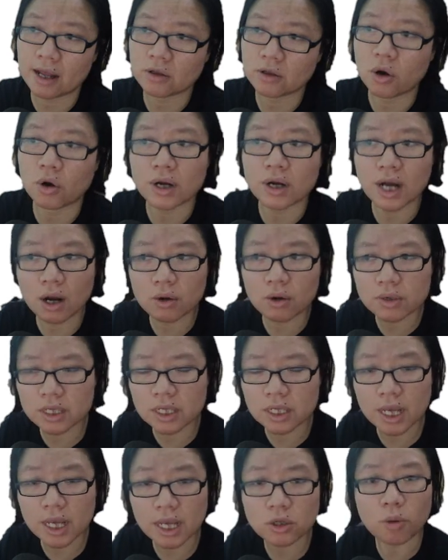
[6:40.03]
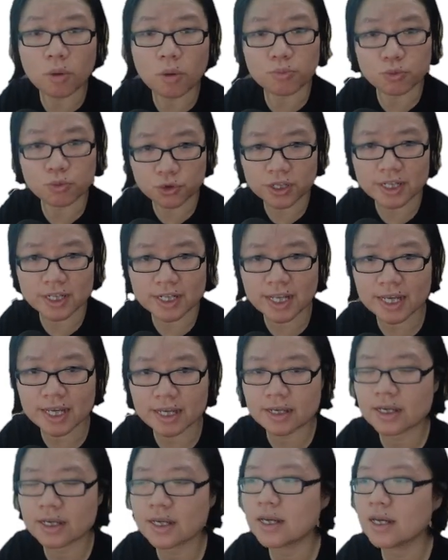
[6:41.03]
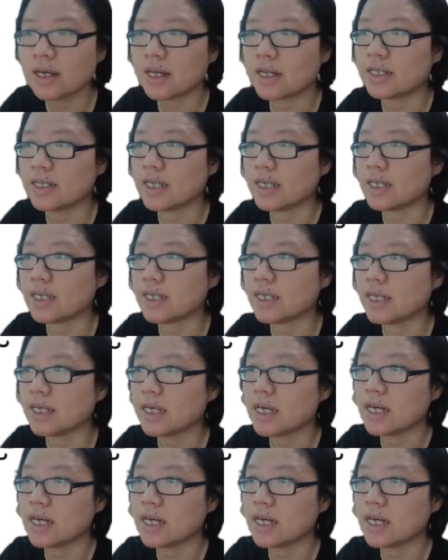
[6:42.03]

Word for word: or calculate or predict the